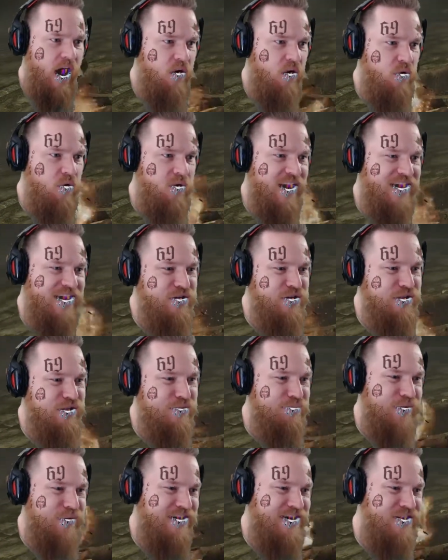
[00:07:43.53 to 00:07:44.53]
I don't like you
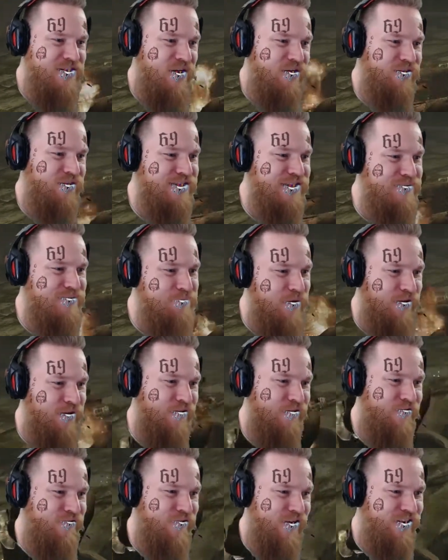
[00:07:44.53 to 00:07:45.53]
spreading all these
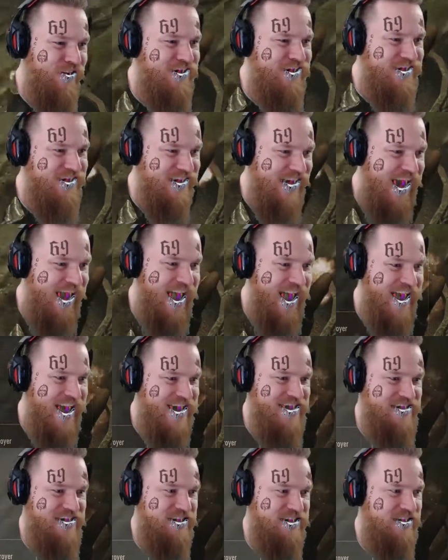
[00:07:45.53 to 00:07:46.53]
motherfucking
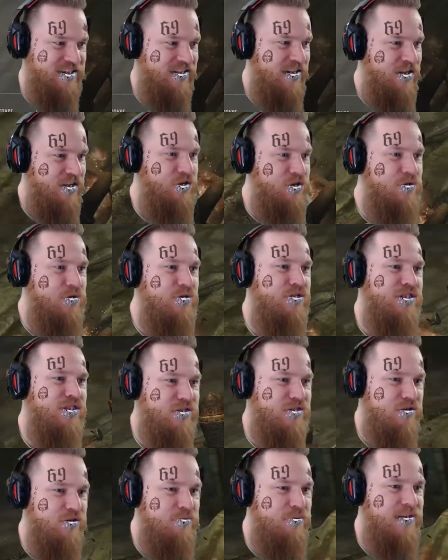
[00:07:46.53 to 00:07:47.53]
lies. You
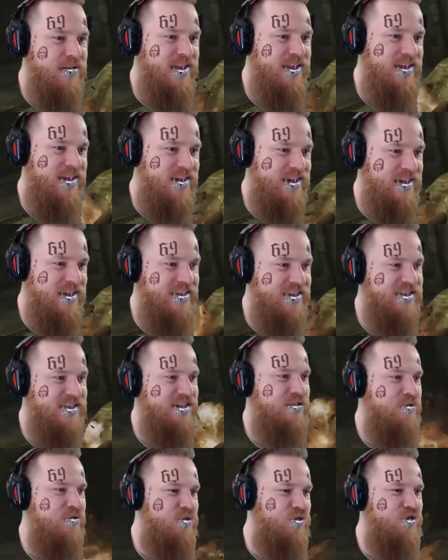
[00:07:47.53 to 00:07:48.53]
stupid
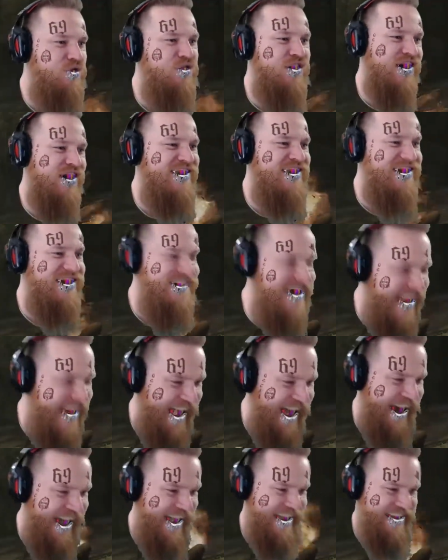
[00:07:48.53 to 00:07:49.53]
idiots, so you're gonna
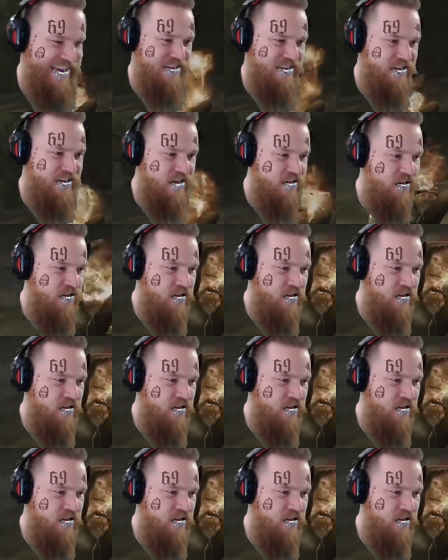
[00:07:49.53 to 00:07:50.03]
die.